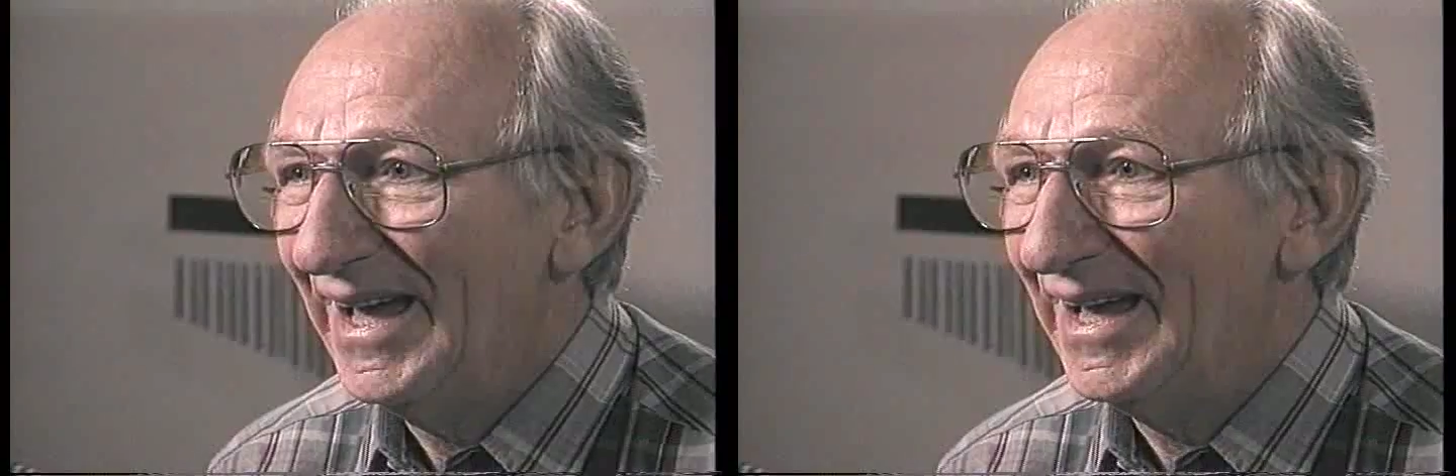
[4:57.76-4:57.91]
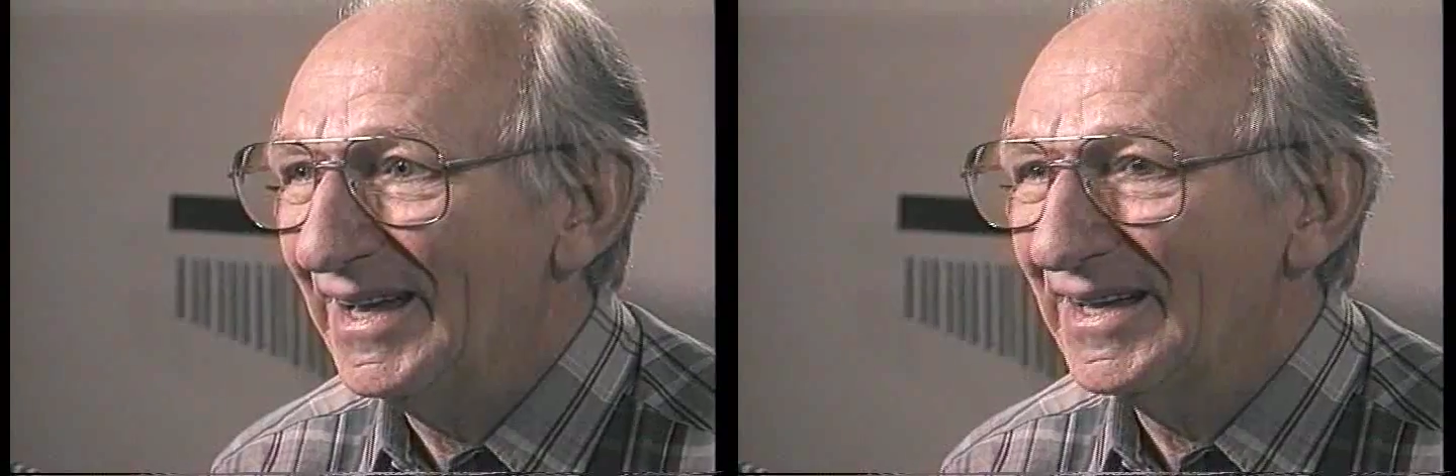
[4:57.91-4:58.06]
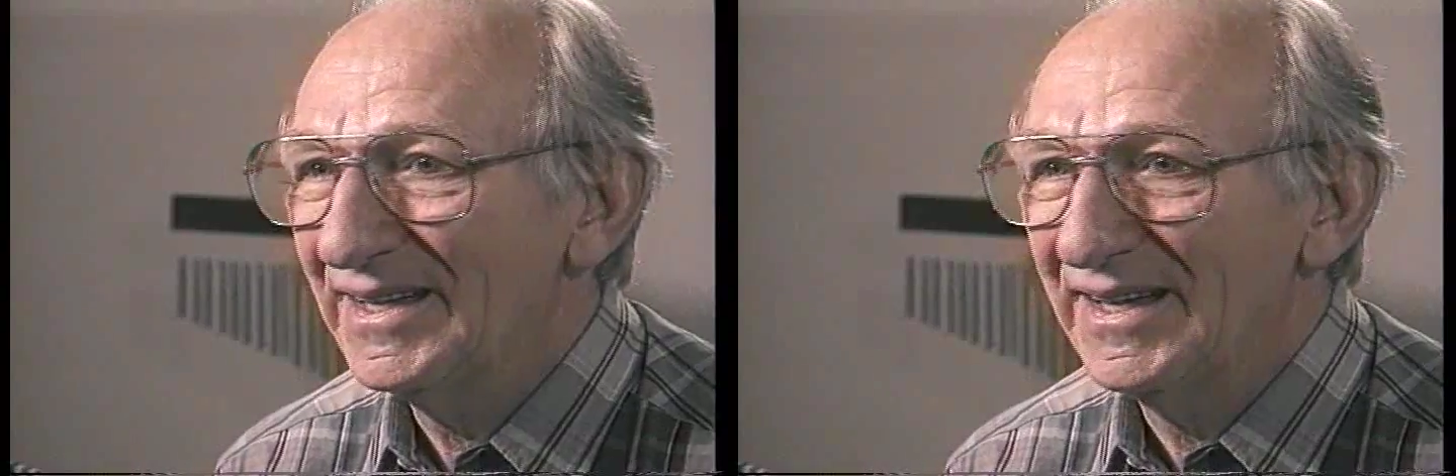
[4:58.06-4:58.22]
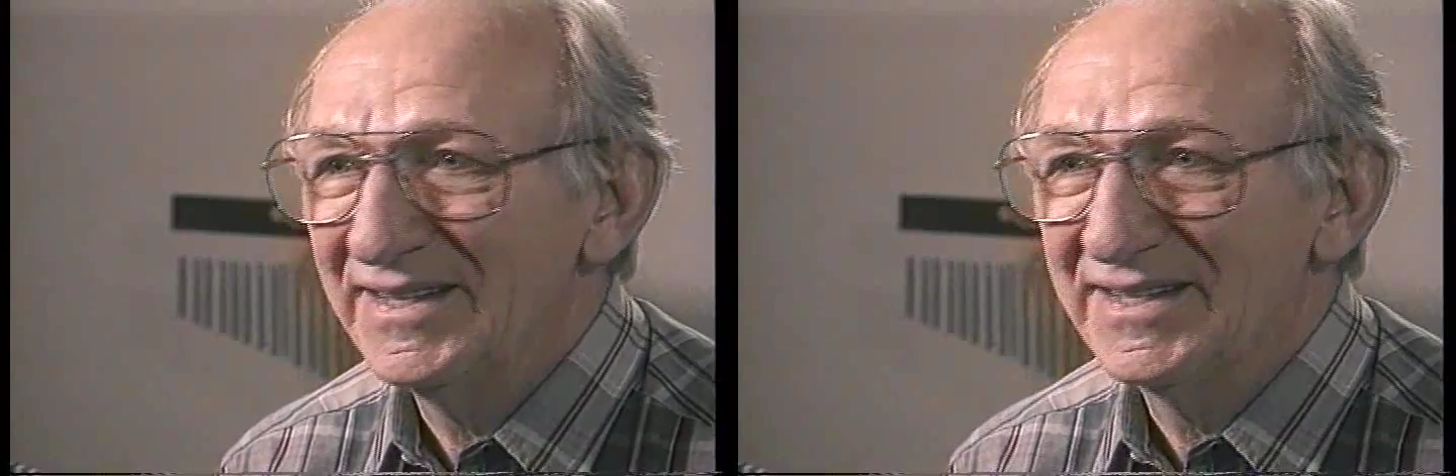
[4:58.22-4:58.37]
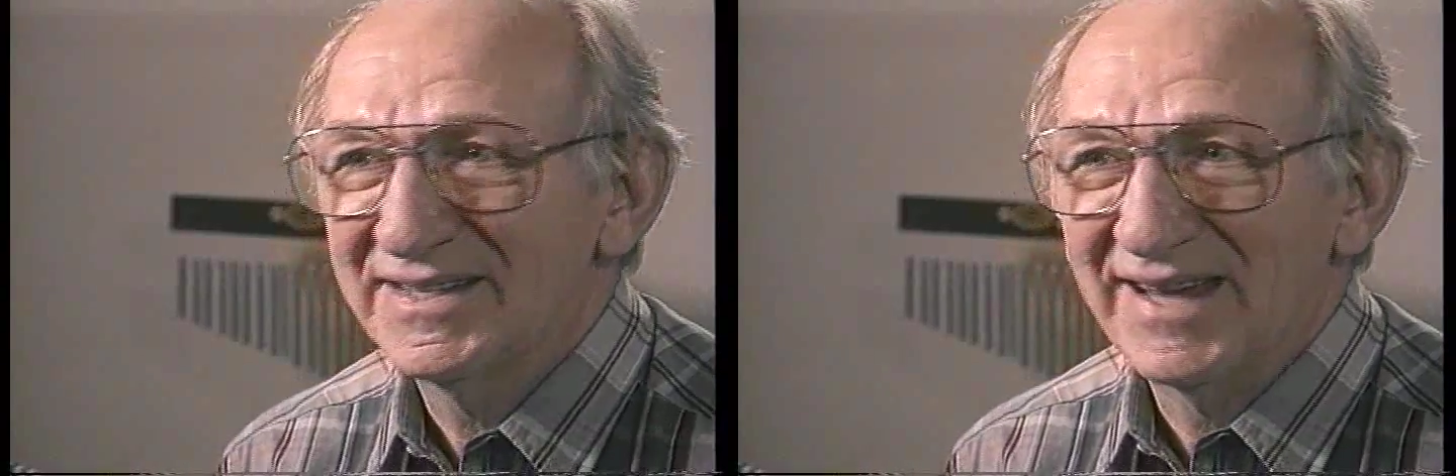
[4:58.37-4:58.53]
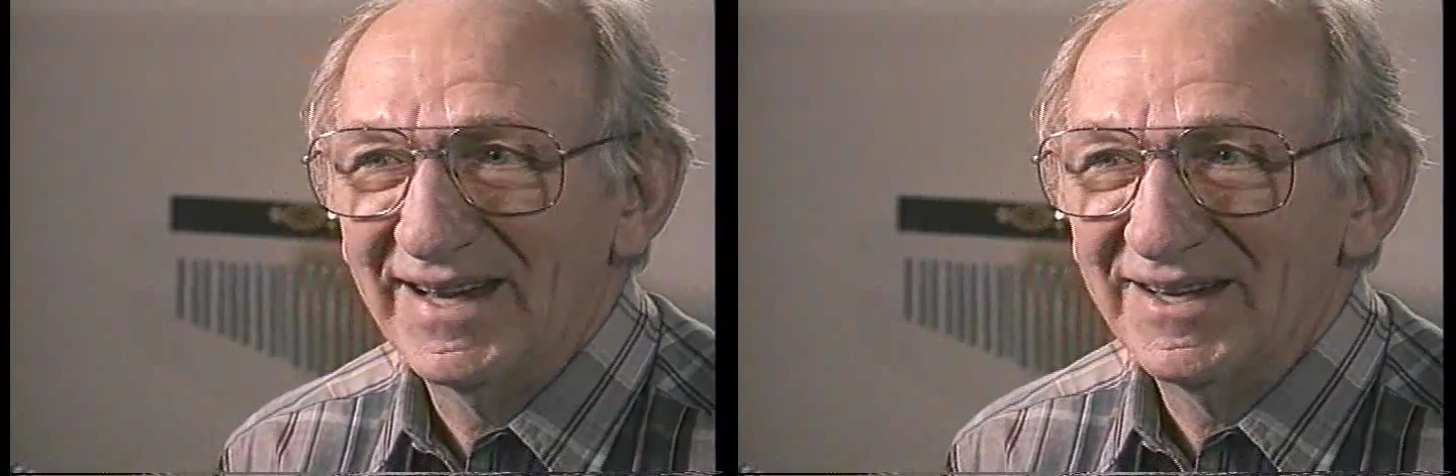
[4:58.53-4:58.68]
And they
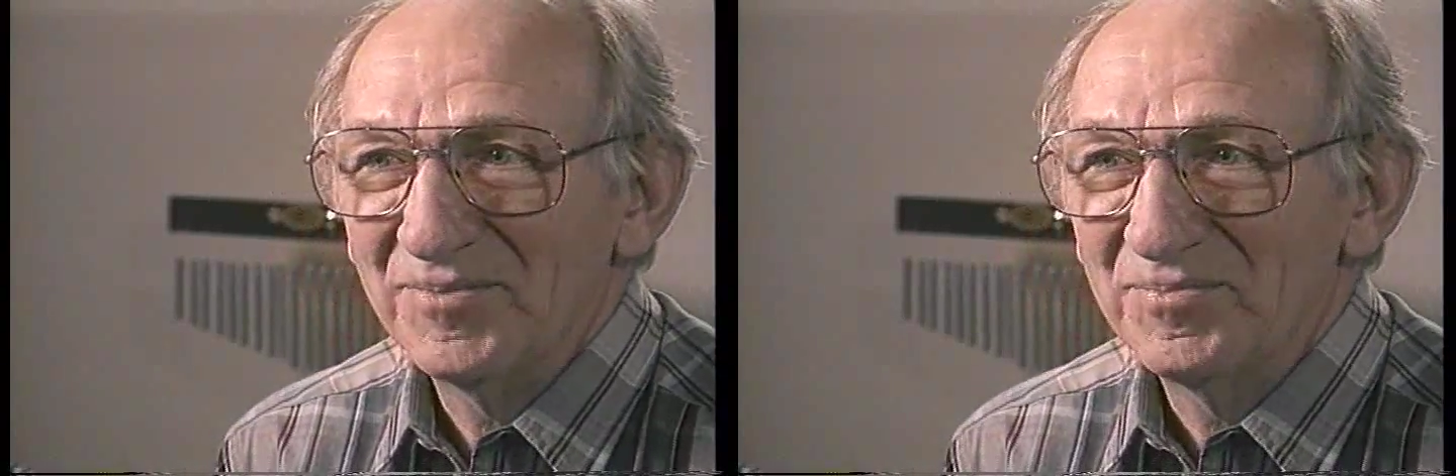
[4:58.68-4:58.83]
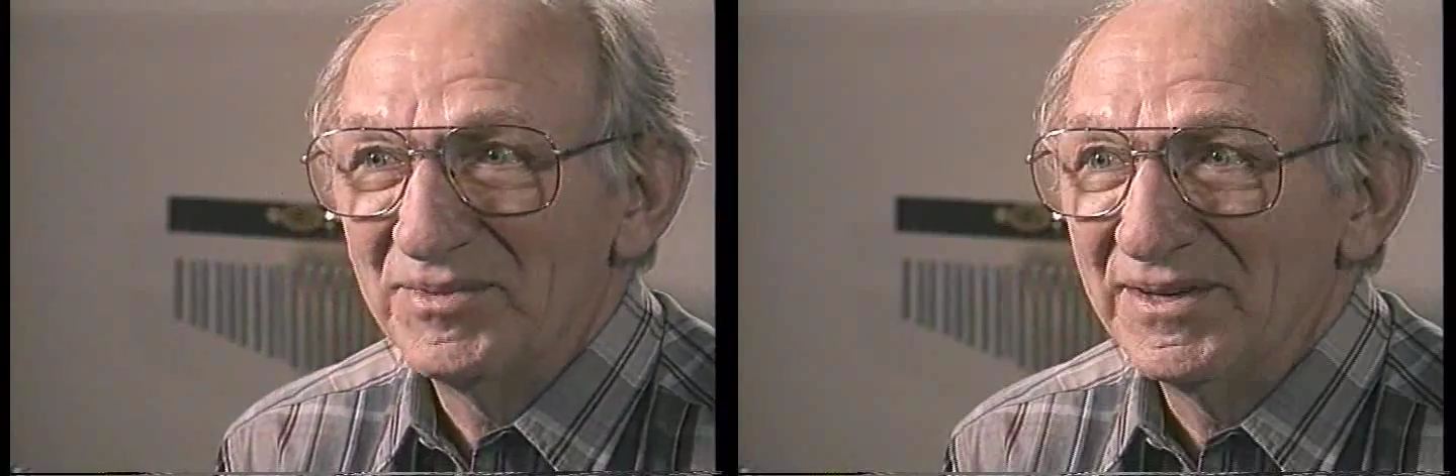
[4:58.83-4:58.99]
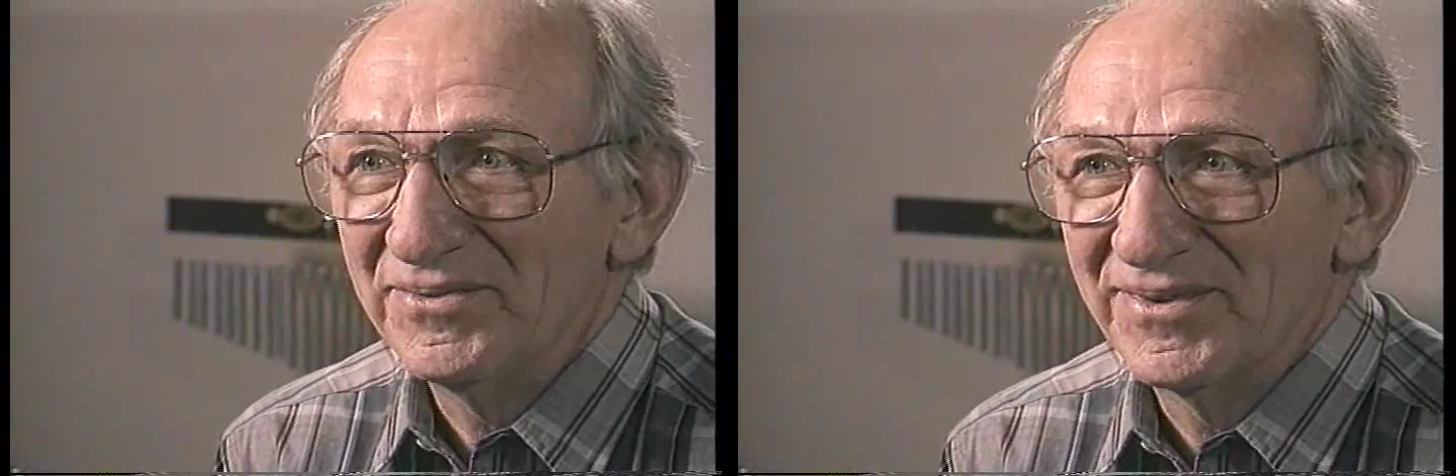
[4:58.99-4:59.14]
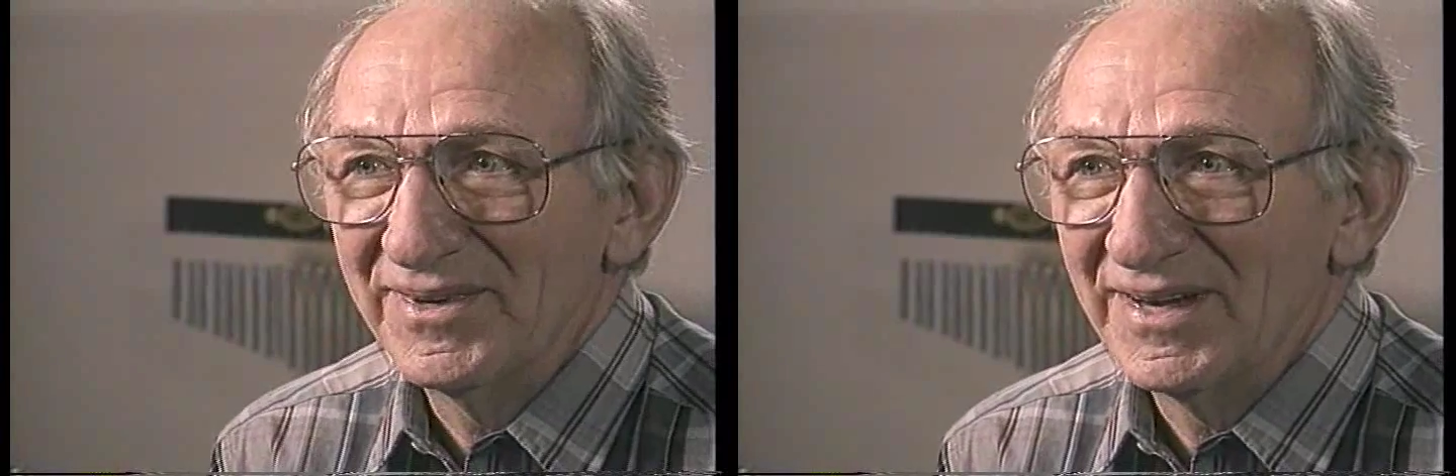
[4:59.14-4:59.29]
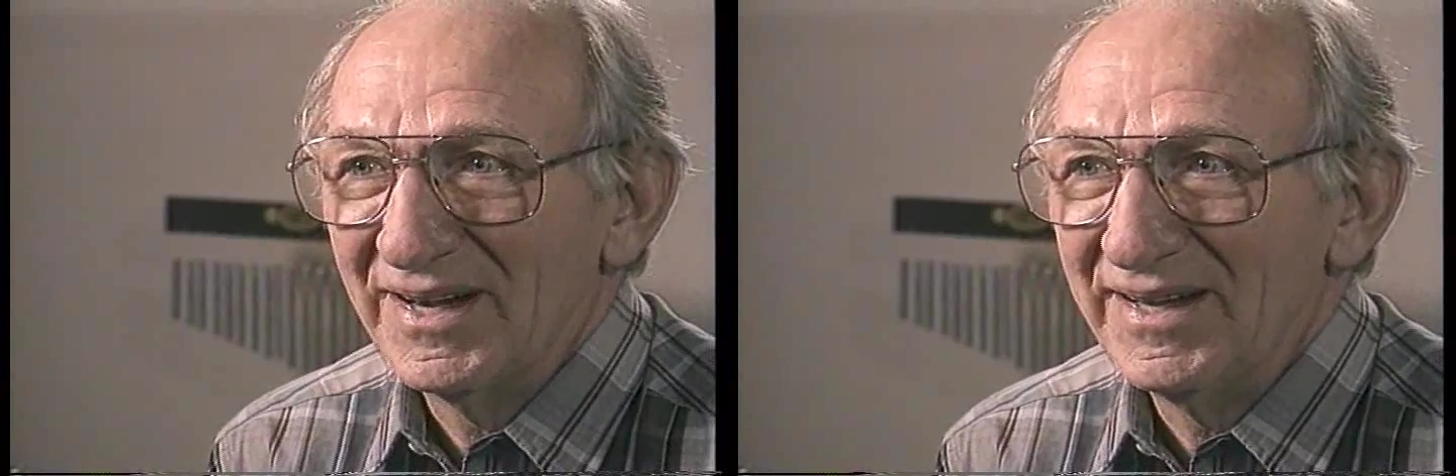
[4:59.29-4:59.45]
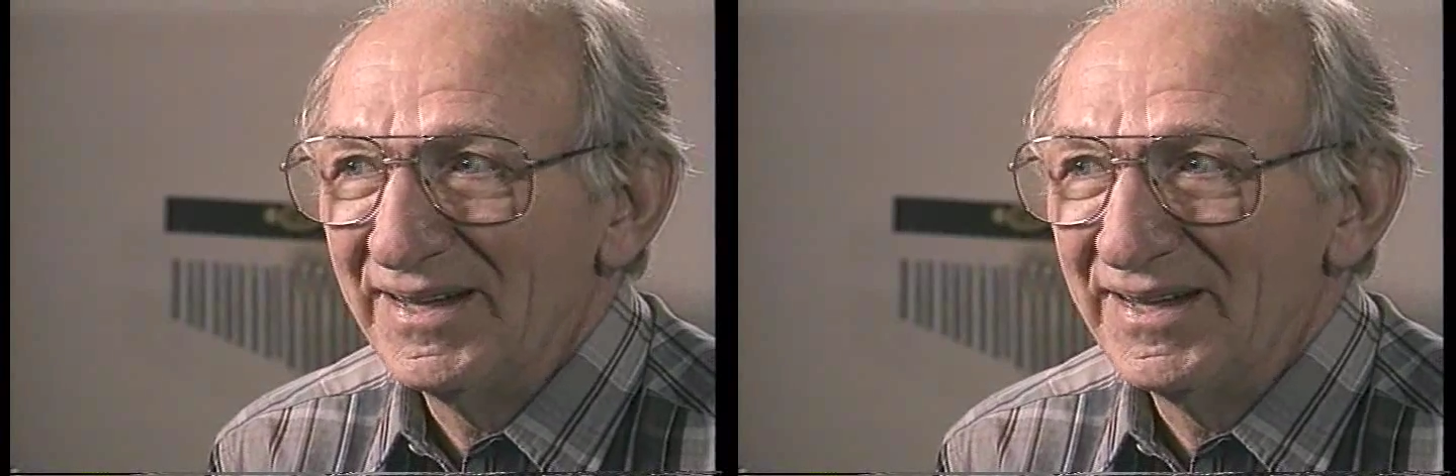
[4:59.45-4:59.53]
sat up differently,